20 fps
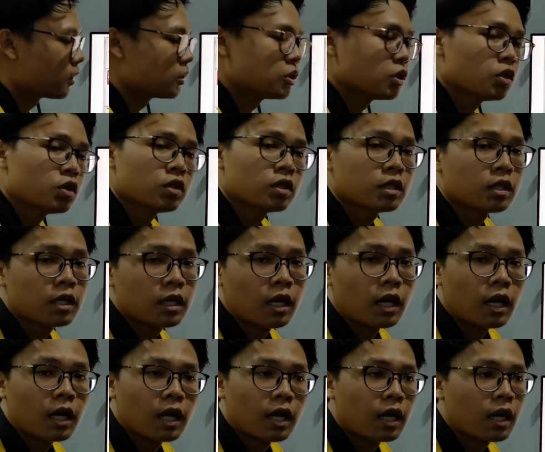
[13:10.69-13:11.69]
So
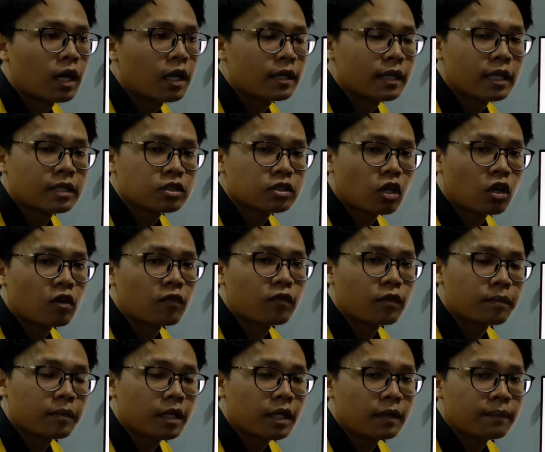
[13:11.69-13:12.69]
that's all
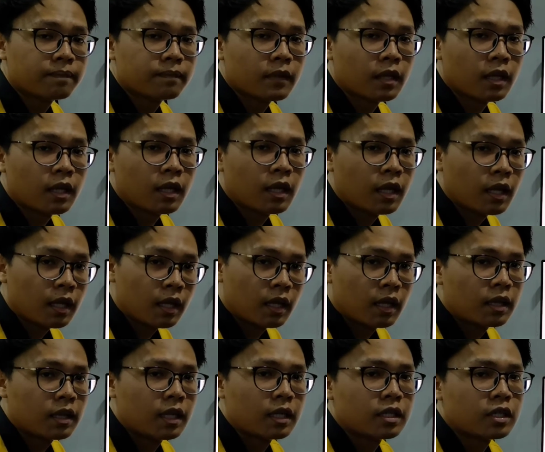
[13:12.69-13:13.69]
from me.
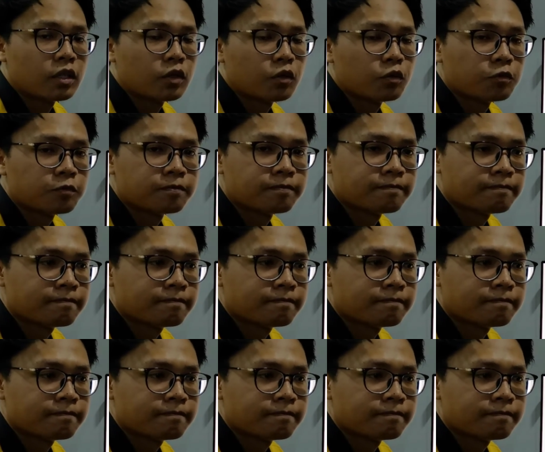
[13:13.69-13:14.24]
Thank you.